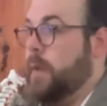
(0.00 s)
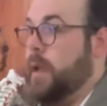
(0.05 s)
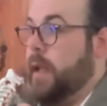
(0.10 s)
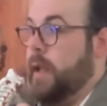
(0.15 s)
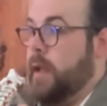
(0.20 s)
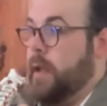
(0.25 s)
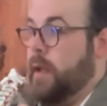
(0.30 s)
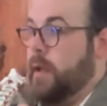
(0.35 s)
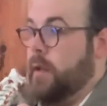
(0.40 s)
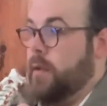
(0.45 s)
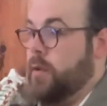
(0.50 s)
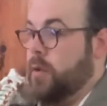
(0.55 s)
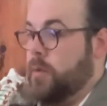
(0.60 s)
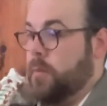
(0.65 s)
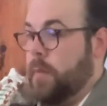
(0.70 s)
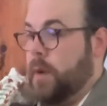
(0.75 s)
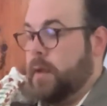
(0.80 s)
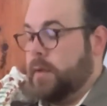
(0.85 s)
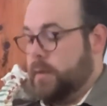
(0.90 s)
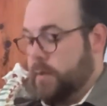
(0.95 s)
and your
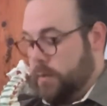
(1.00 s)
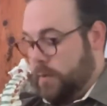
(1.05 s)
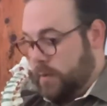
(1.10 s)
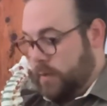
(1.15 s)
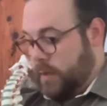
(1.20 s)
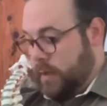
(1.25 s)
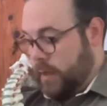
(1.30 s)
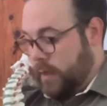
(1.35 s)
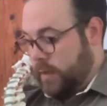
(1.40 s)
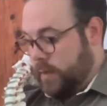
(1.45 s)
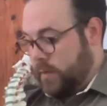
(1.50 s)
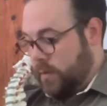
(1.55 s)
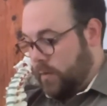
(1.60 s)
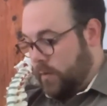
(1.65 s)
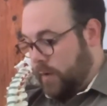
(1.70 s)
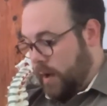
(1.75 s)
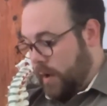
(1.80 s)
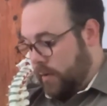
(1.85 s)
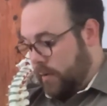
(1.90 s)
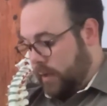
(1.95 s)
muscles that
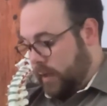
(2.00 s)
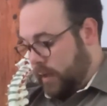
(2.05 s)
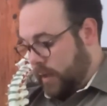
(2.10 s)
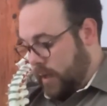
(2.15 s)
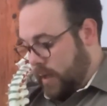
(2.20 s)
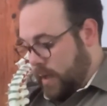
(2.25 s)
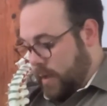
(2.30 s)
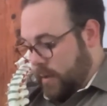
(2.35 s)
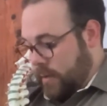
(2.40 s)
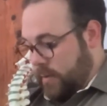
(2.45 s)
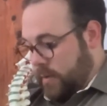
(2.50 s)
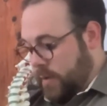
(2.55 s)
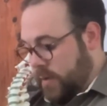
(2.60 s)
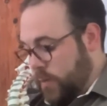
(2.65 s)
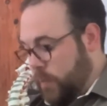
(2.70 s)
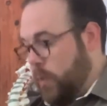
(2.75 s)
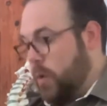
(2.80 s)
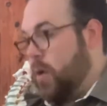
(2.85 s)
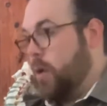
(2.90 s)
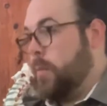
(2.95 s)
surround it, there's
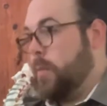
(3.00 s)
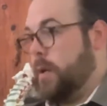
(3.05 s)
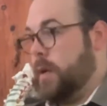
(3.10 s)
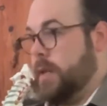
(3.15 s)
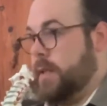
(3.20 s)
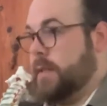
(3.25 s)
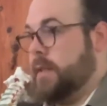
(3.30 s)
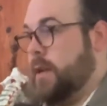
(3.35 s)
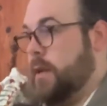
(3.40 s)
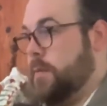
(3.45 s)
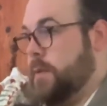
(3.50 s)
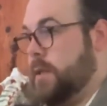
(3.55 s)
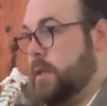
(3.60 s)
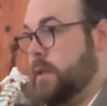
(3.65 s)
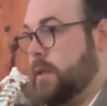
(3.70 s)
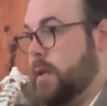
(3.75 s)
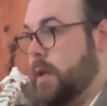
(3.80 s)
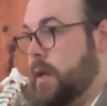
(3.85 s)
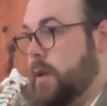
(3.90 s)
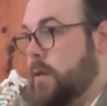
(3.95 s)

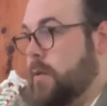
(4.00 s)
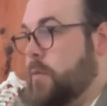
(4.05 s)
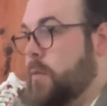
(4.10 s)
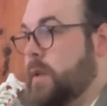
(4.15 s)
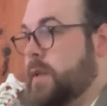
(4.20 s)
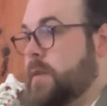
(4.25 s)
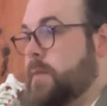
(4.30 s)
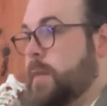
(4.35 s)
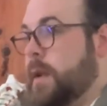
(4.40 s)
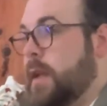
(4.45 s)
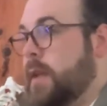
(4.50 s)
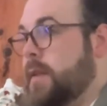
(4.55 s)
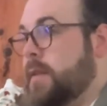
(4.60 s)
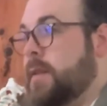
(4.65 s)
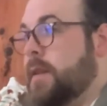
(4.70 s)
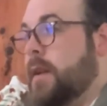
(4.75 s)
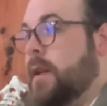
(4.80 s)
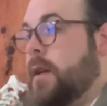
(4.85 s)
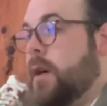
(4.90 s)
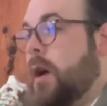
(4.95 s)
proprioception here, which means
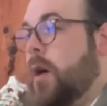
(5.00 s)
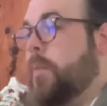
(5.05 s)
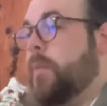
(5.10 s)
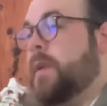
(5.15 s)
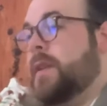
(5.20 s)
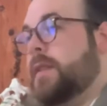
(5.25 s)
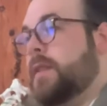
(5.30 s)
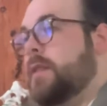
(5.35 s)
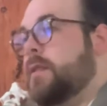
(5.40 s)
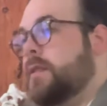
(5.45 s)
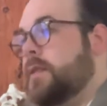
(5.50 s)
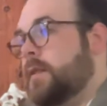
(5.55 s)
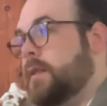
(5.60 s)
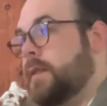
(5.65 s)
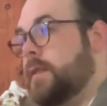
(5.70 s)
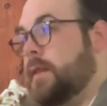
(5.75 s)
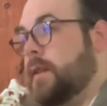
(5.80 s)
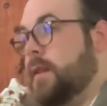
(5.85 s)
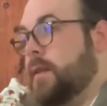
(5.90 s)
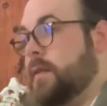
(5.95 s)
a position
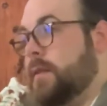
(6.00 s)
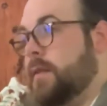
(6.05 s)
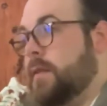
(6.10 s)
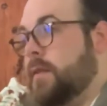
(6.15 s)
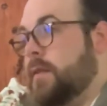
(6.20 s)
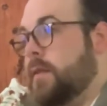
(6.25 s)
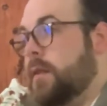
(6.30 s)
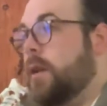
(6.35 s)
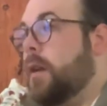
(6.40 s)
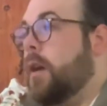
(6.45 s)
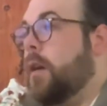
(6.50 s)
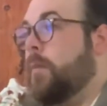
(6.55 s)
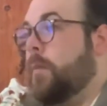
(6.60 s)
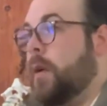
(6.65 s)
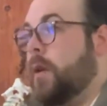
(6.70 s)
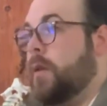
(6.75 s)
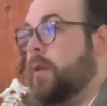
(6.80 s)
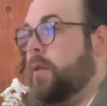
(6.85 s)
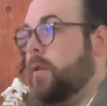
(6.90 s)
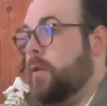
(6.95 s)
sense
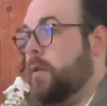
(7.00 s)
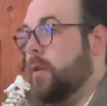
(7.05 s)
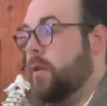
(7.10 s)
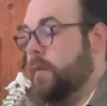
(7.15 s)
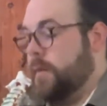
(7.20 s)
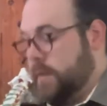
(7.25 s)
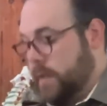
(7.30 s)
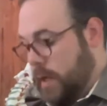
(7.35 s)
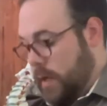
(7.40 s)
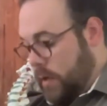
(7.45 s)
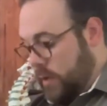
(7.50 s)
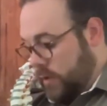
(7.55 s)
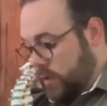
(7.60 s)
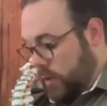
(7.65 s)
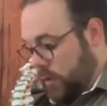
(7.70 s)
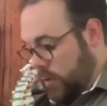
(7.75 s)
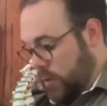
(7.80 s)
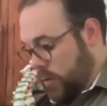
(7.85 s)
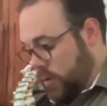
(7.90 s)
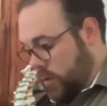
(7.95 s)
among your nerves. So
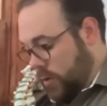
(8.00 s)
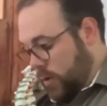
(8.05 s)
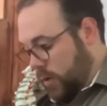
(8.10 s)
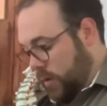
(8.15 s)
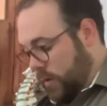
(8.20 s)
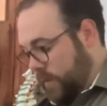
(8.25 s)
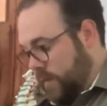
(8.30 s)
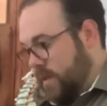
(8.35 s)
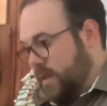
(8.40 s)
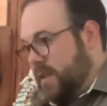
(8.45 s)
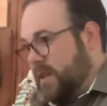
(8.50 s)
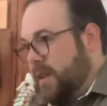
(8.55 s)
your nerves